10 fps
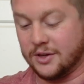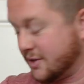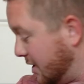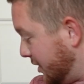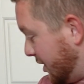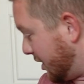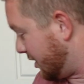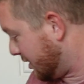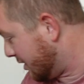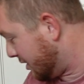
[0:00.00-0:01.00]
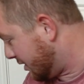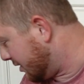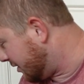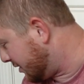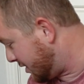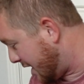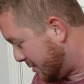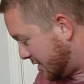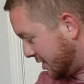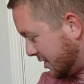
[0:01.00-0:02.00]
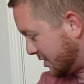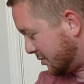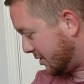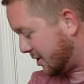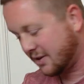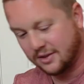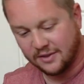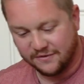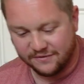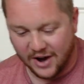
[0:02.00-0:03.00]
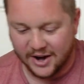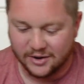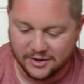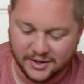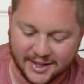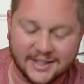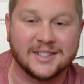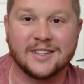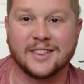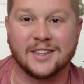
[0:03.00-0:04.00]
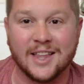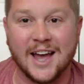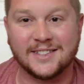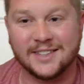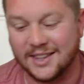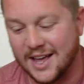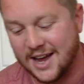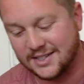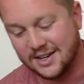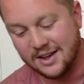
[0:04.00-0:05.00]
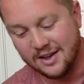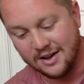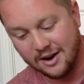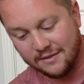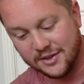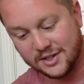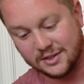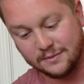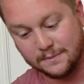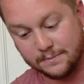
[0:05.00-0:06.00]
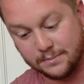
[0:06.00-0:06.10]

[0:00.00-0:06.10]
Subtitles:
there's nothing damaged in this one. The final, like this is like the last of the last of this